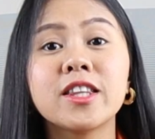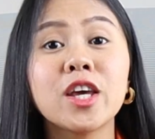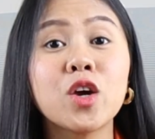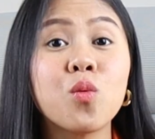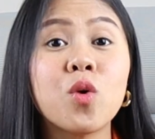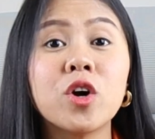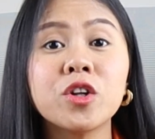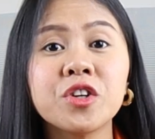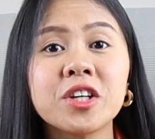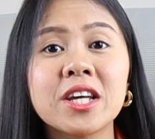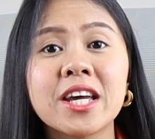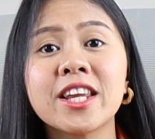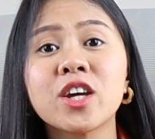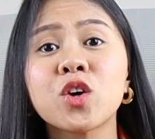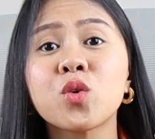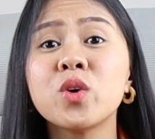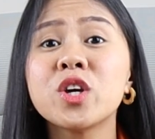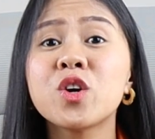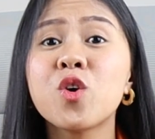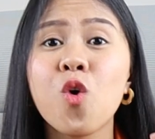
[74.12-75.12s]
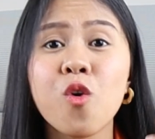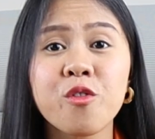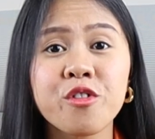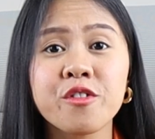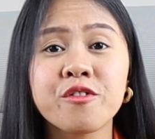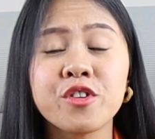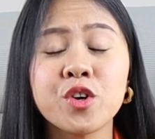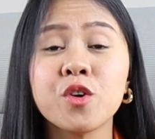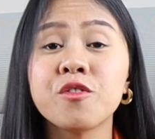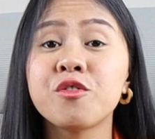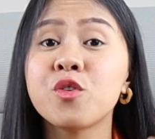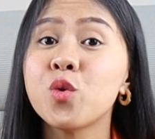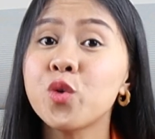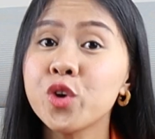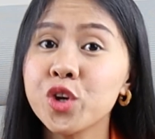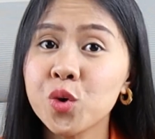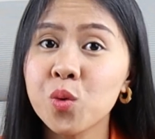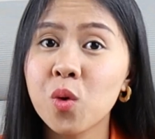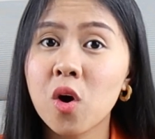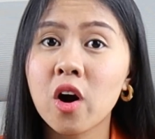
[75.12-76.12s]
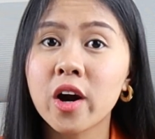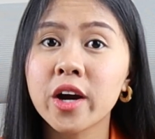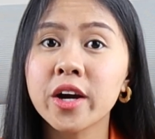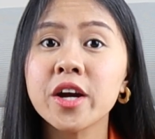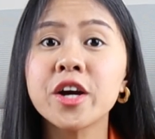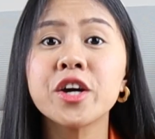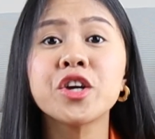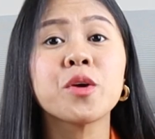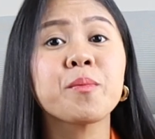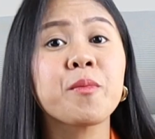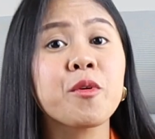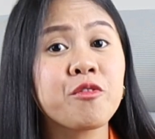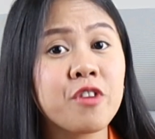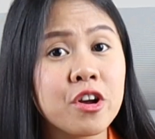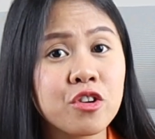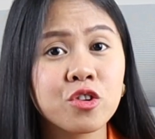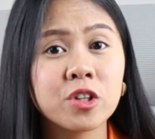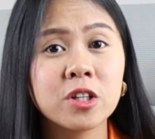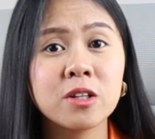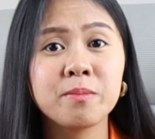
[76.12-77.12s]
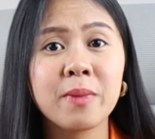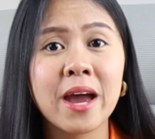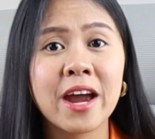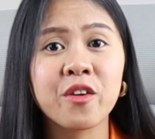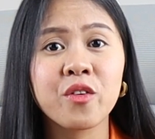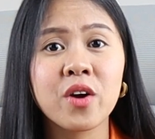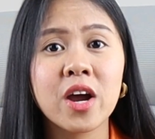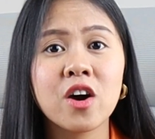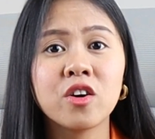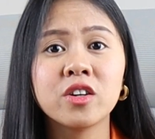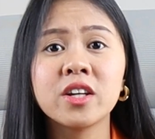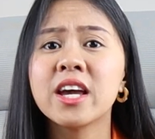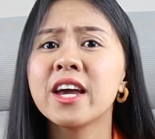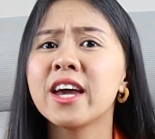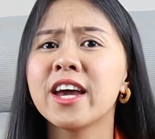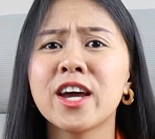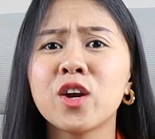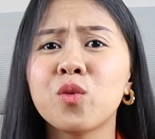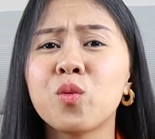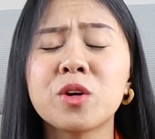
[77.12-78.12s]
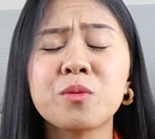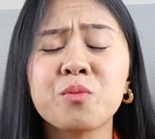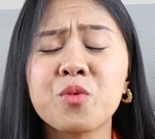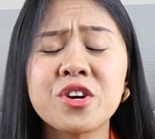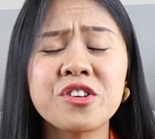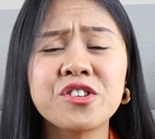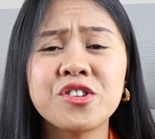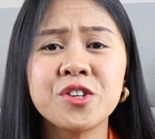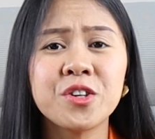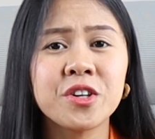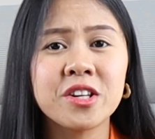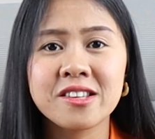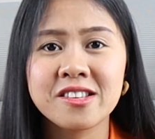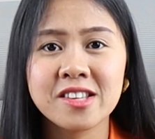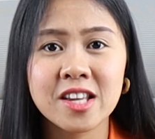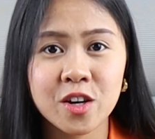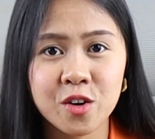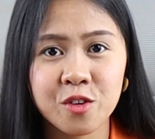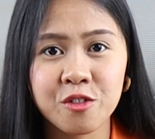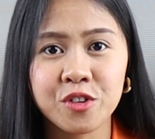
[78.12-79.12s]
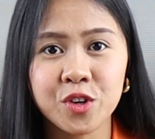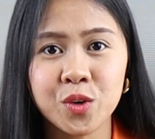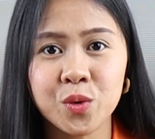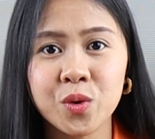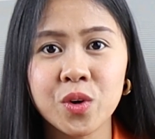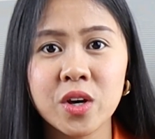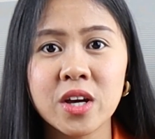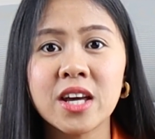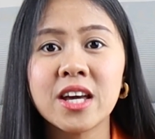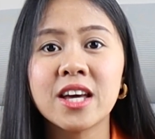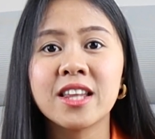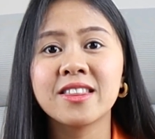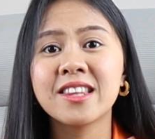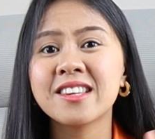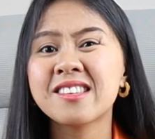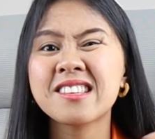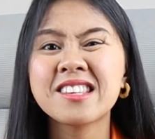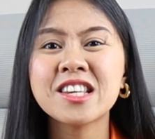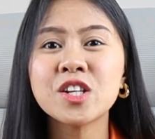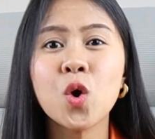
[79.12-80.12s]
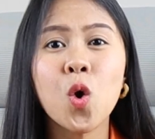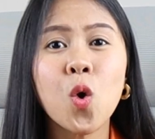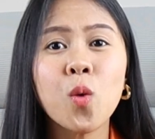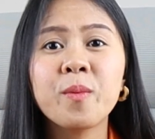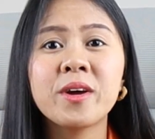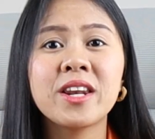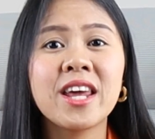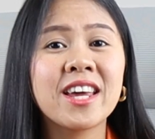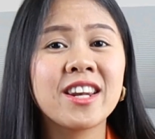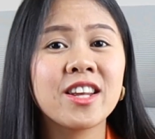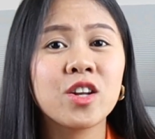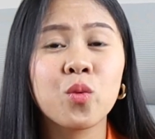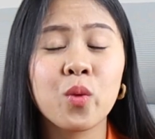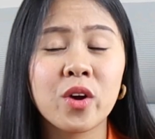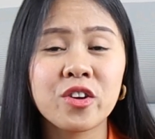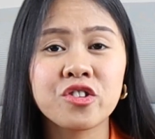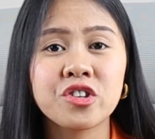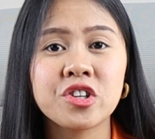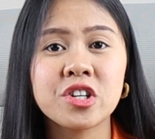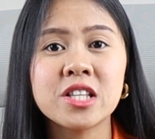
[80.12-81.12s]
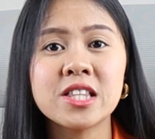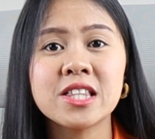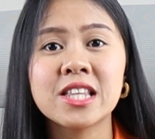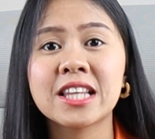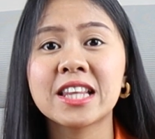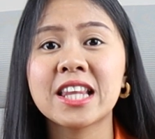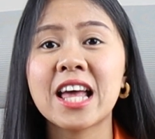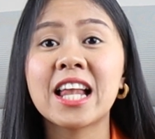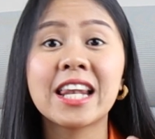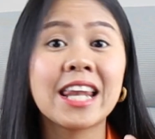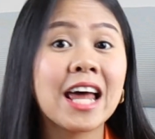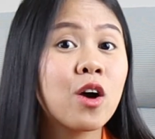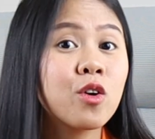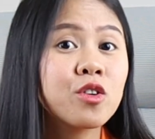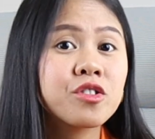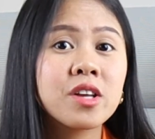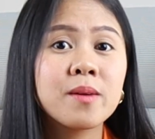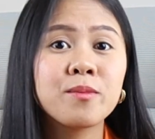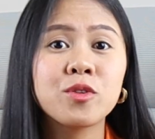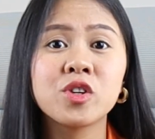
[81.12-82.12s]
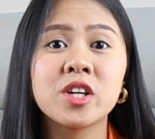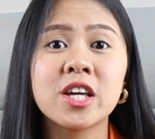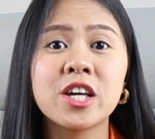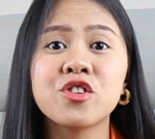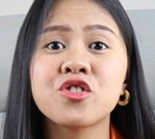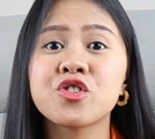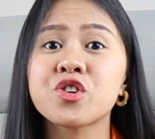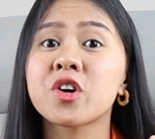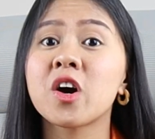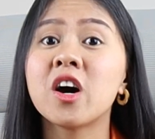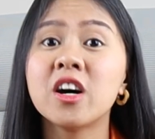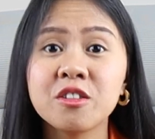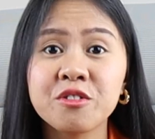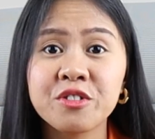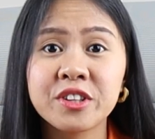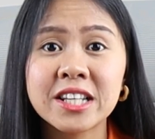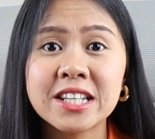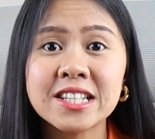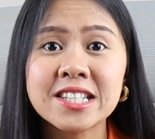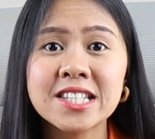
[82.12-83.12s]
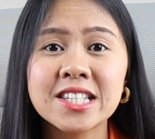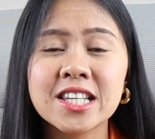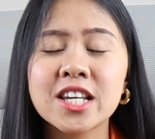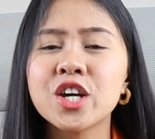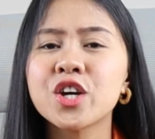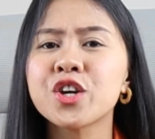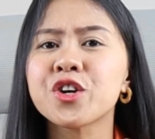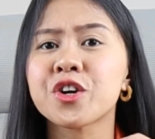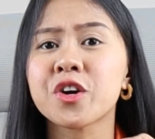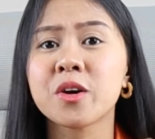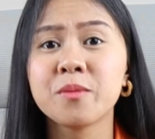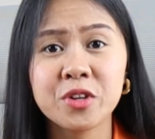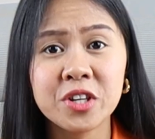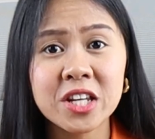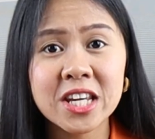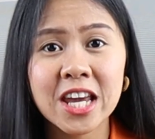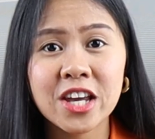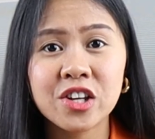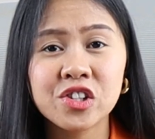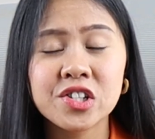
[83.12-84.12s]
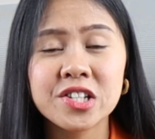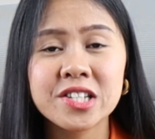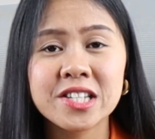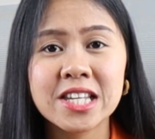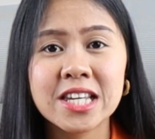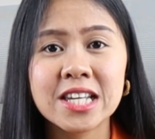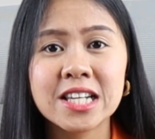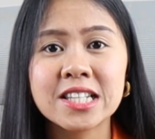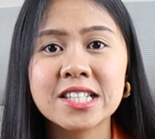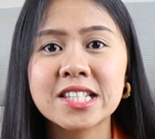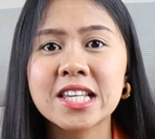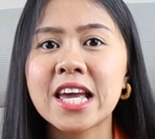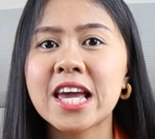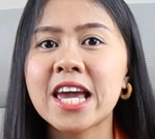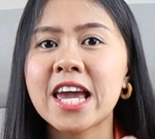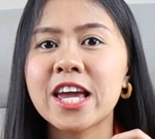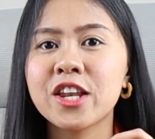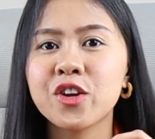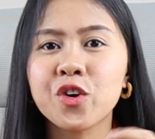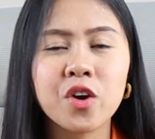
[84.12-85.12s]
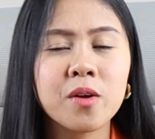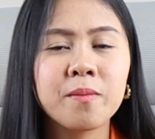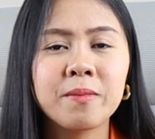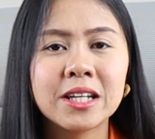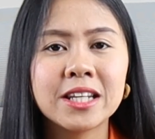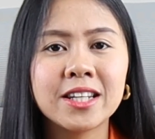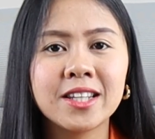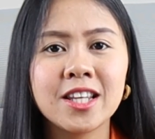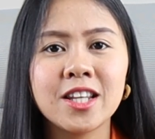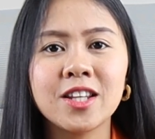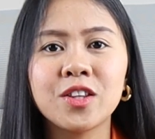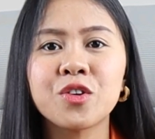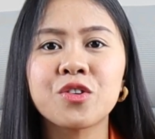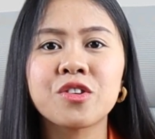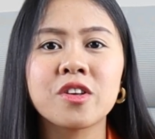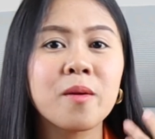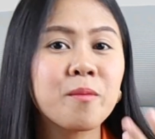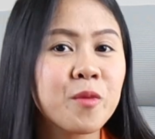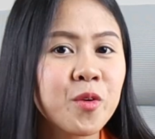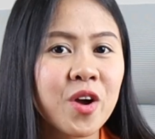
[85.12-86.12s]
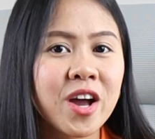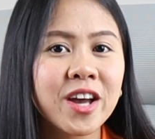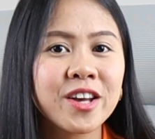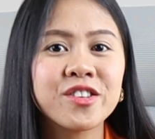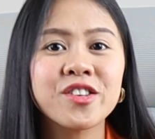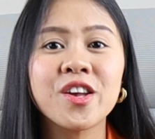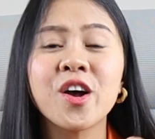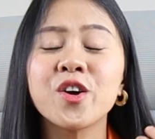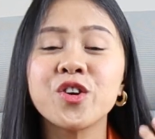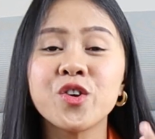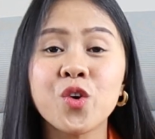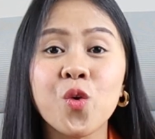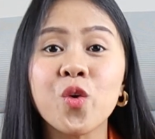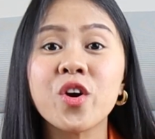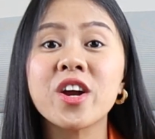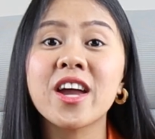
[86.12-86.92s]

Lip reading: They want to get a quick overview of who you are, your professional background, and what brings you to this interview. This is an open-ended question that allows them to gauge your confidence, your communication skills, and your ability to summarize your